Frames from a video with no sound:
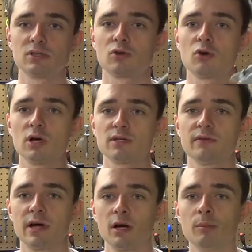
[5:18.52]

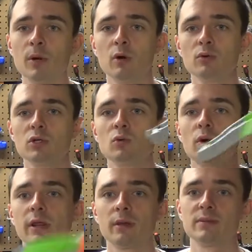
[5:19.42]
Crossfire Bows.
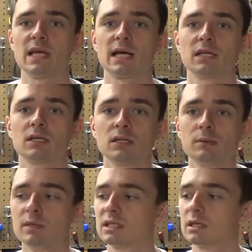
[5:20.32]
One of them's actually
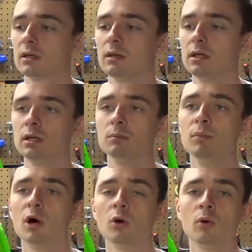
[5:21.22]
missing the
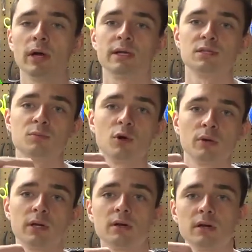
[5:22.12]
bow and is
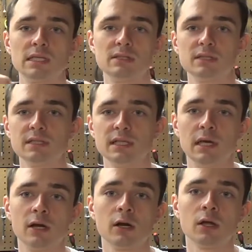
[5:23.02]
broken, as you can see
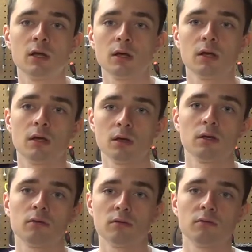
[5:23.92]
here.
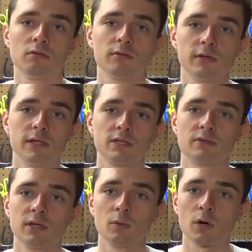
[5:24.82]
So it doesn't
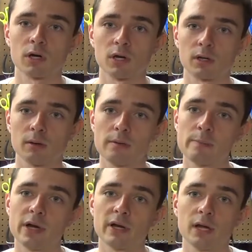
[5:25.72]
really work,
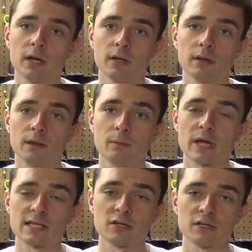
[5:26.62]
but the
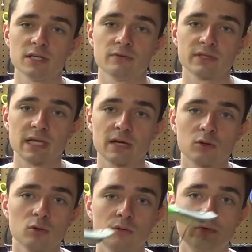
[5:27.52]
blaster itself is kind of
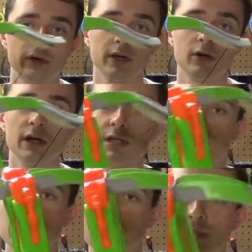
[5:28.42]
cool for integration
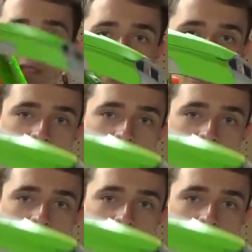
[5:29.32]
purposes.